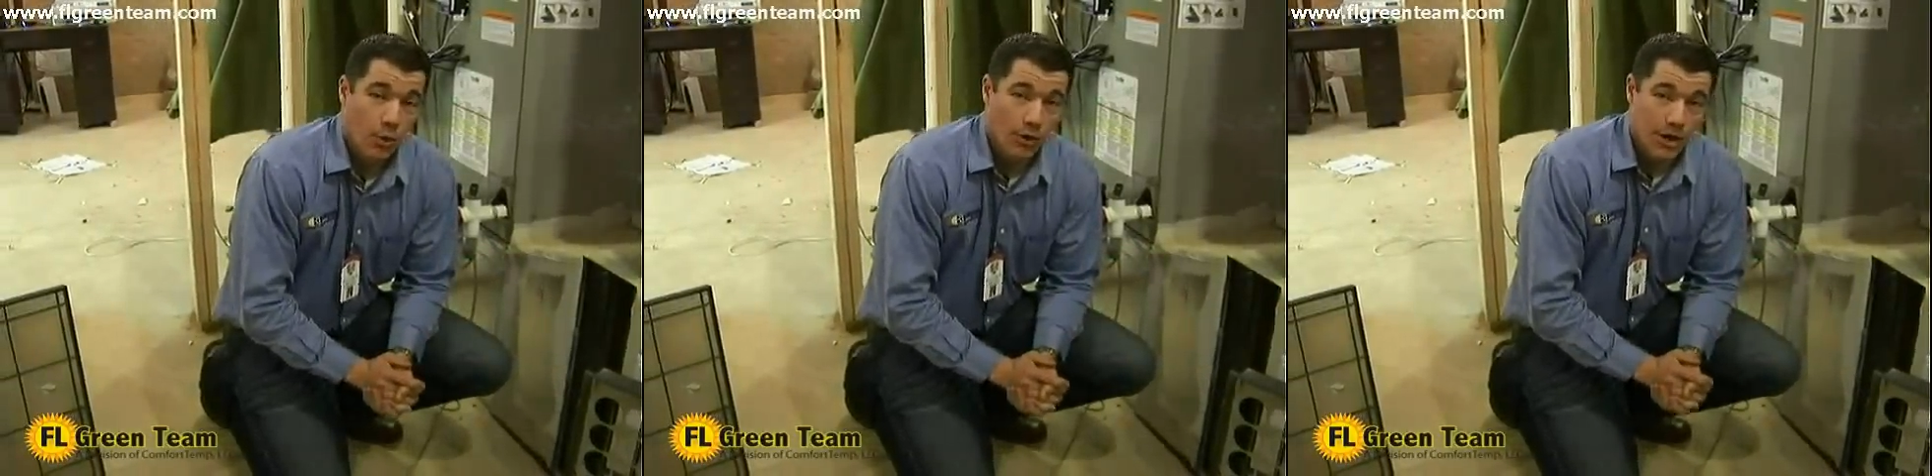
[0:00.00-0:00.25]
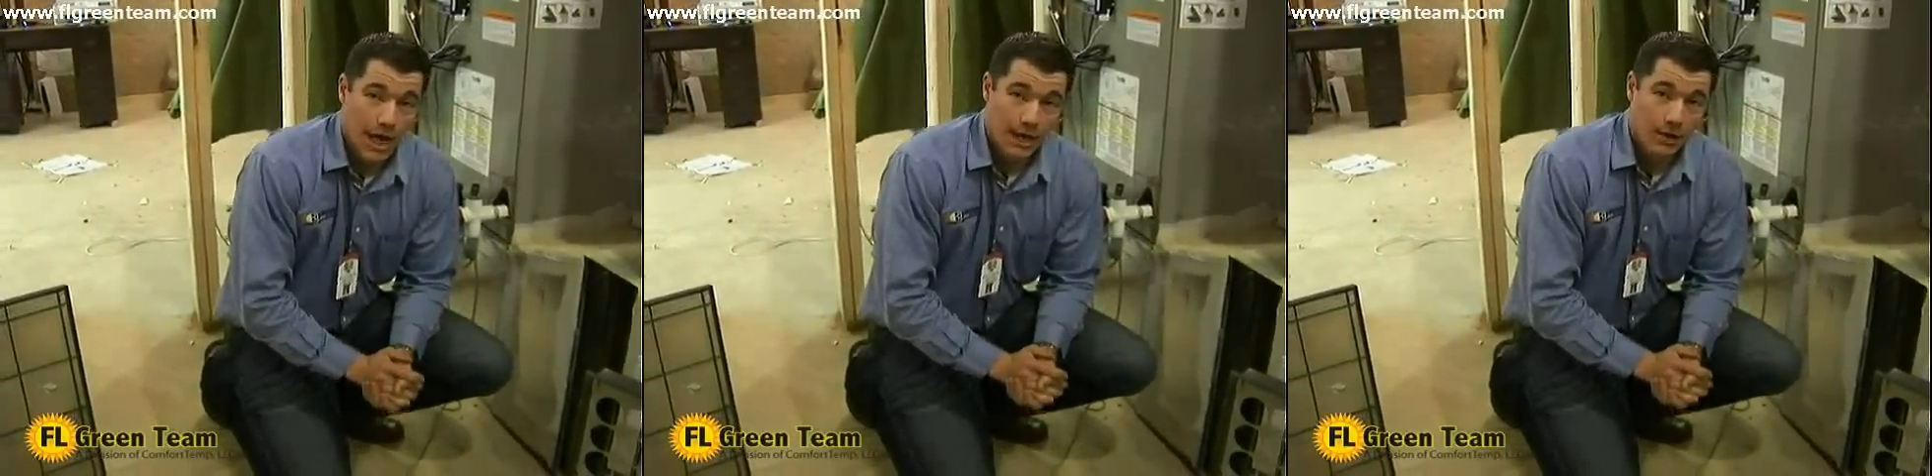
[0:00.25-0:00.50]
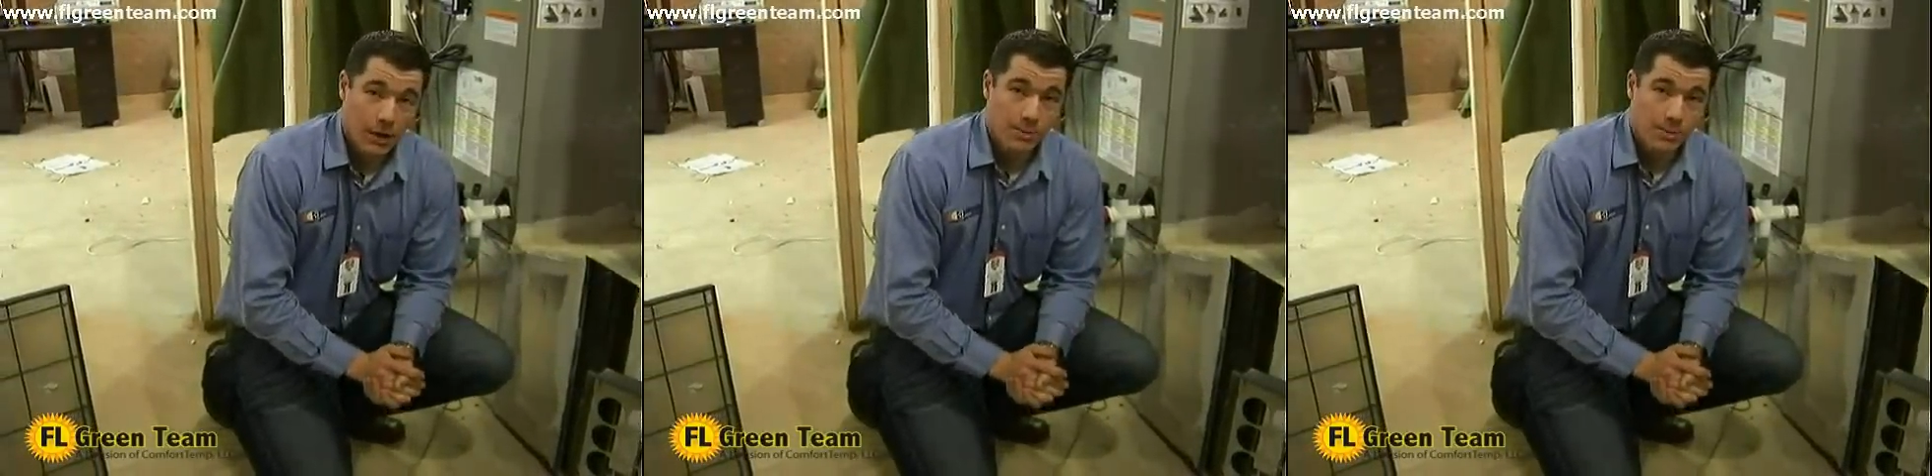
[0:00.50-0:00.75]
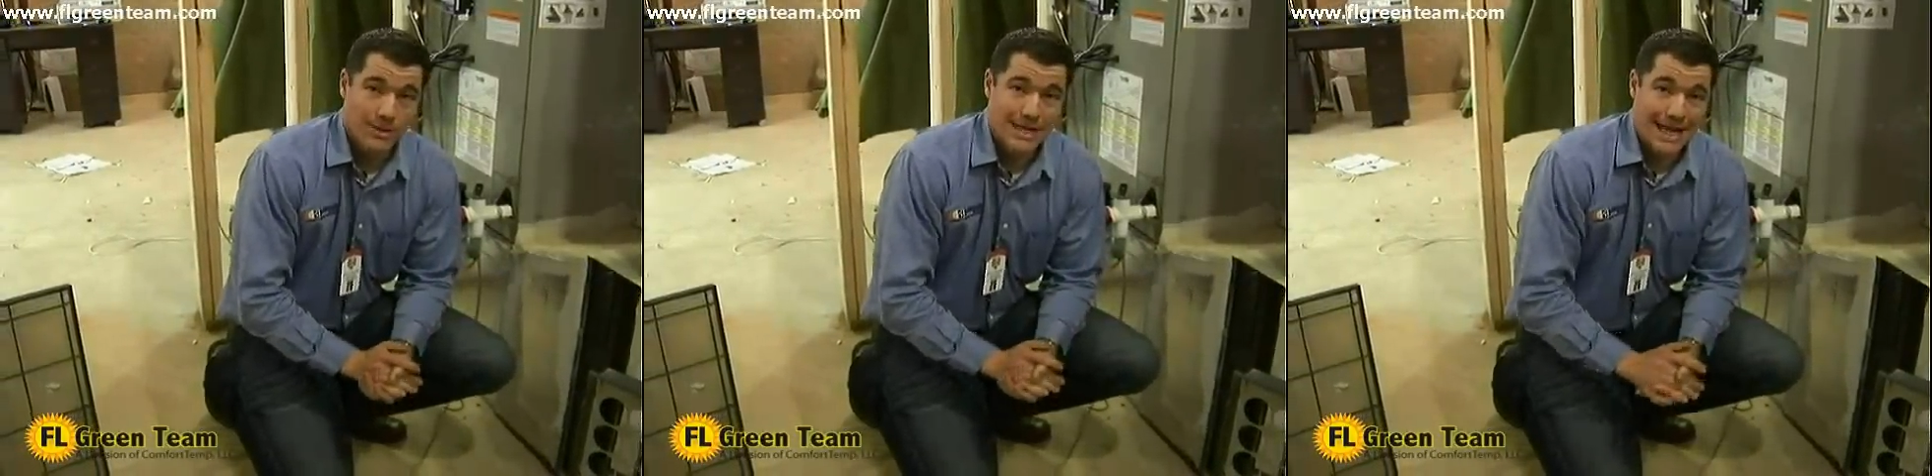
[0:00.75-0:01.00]
we're not
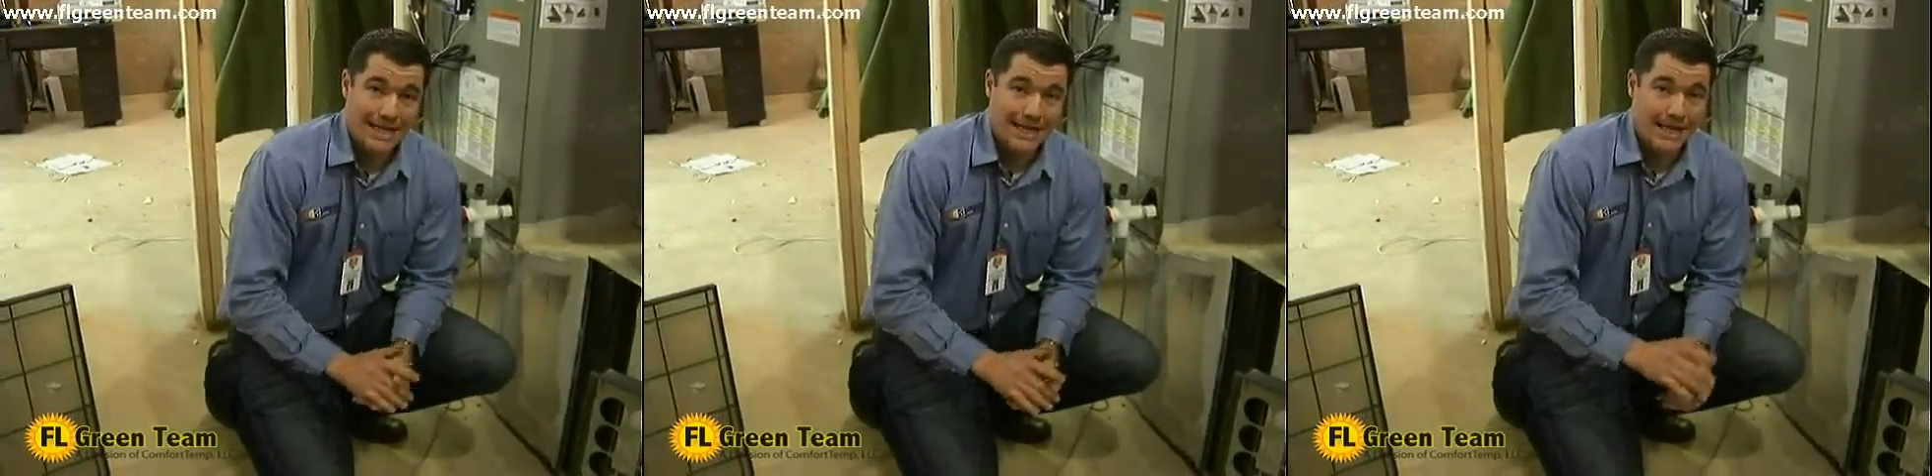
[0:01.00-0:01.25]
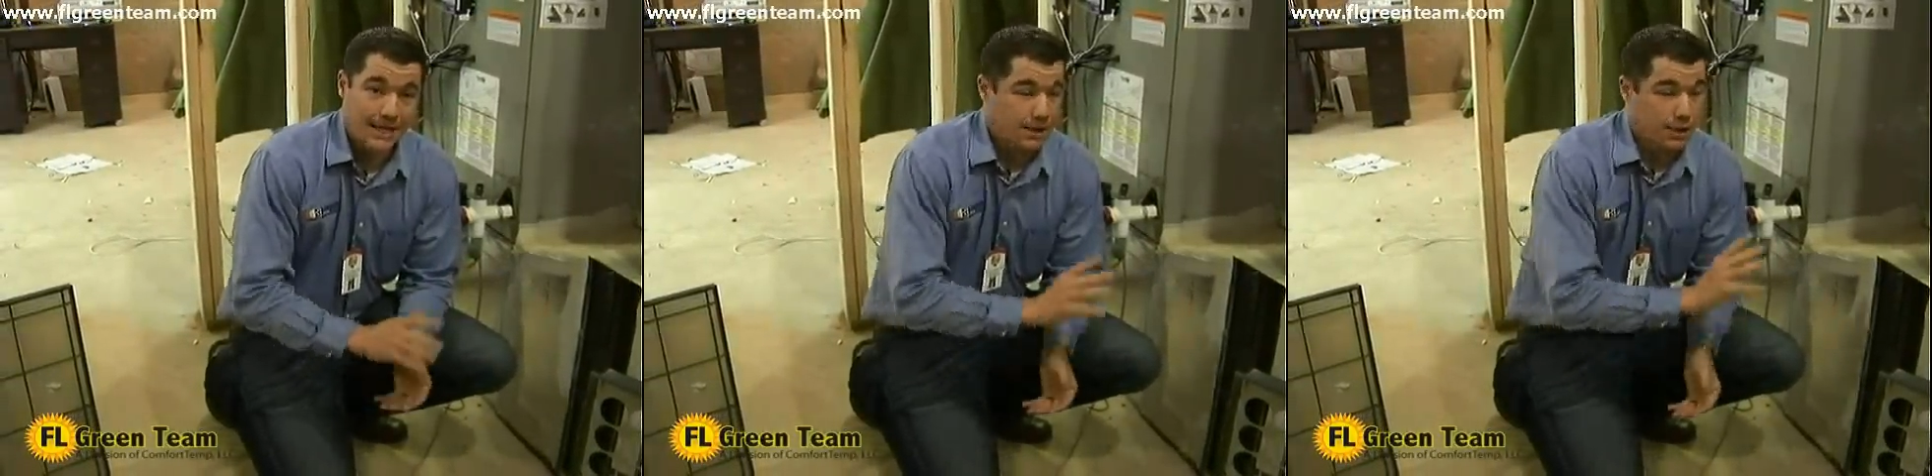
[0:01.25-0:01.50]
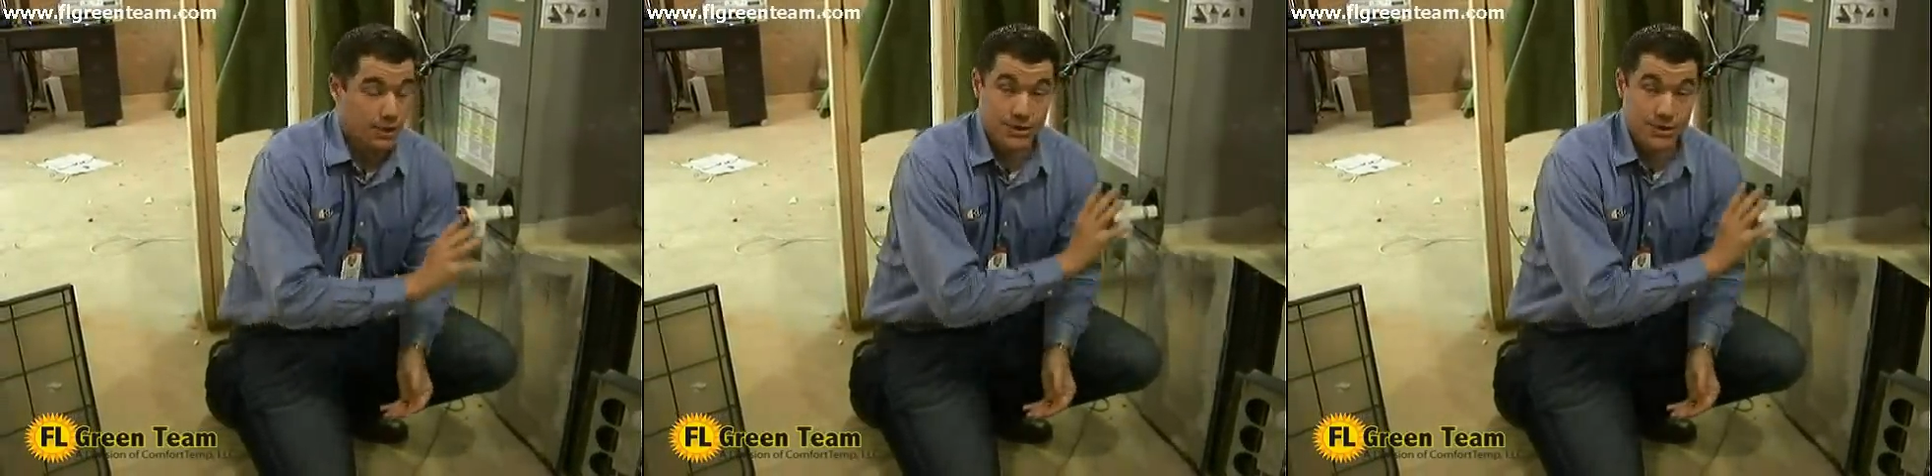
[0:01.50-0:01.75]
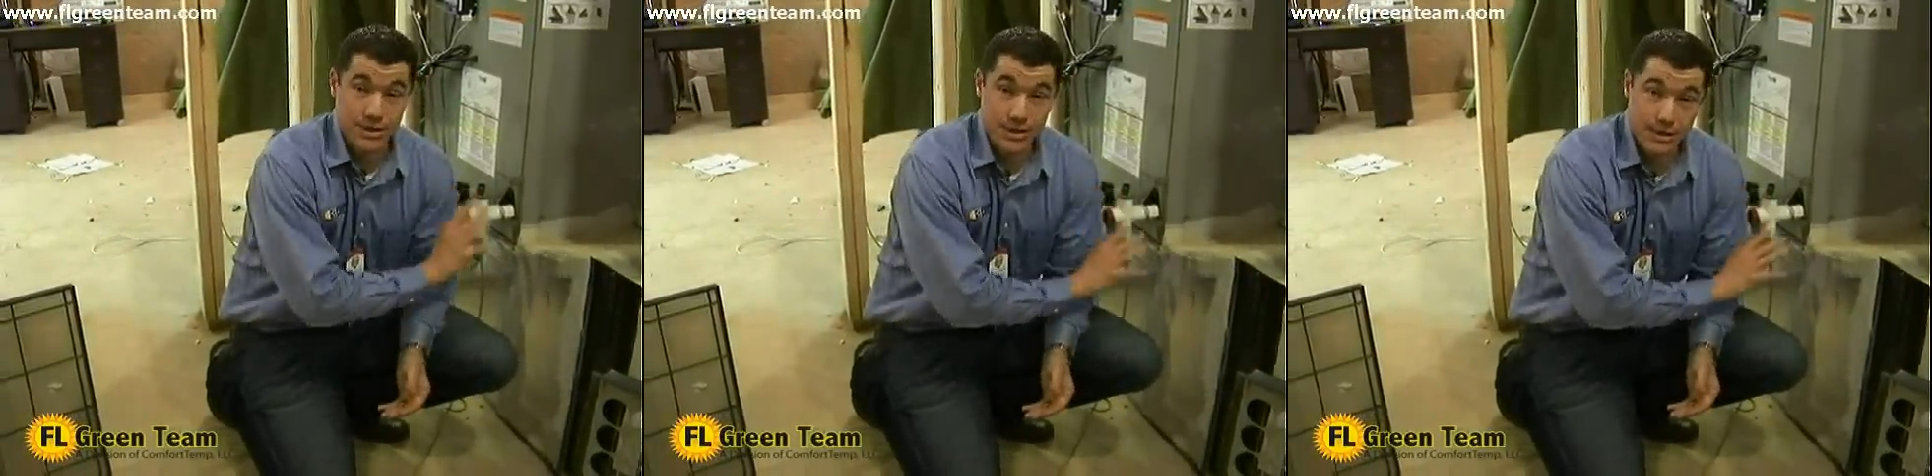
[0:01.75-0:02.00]
only protecting
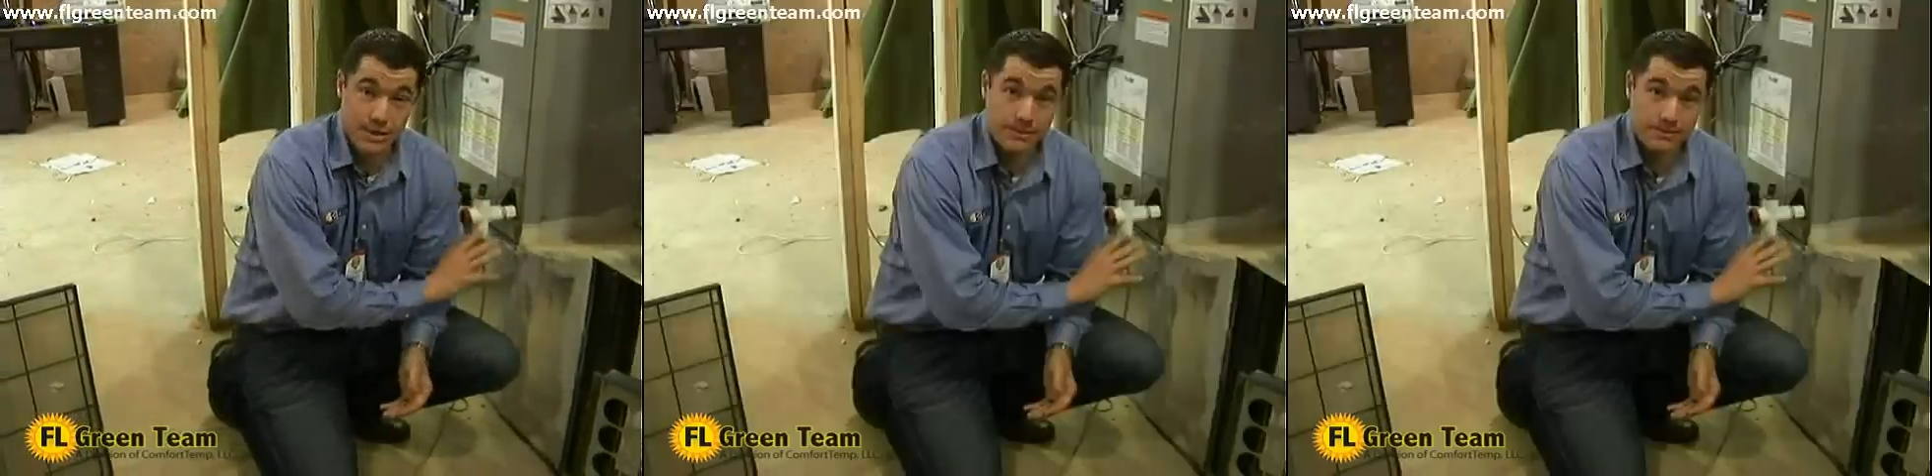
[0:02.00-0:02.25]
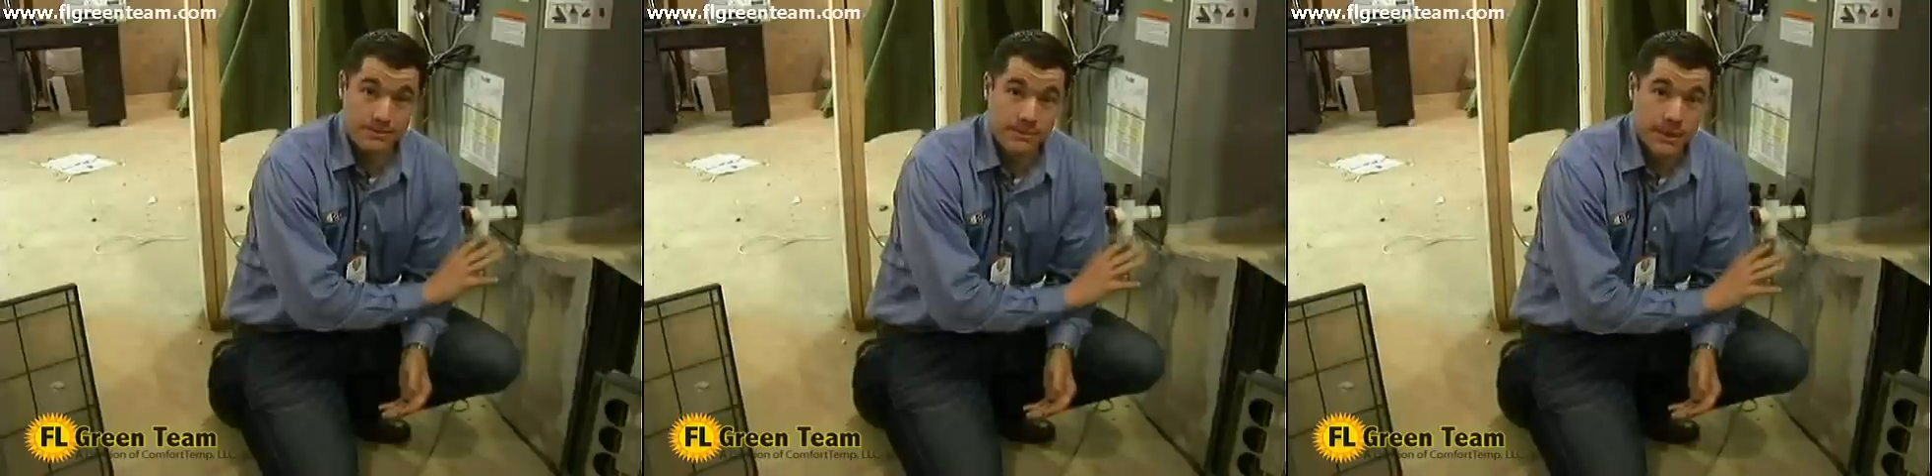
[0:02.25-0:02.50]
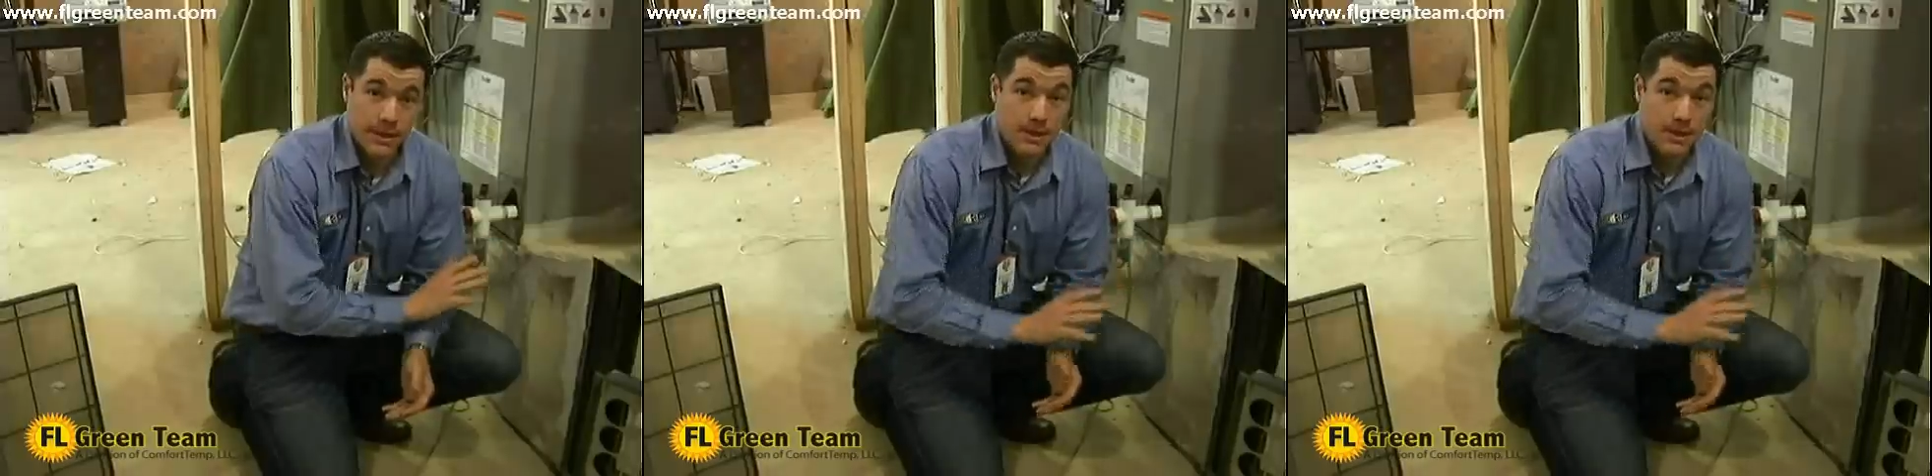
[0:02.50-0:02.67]
your system,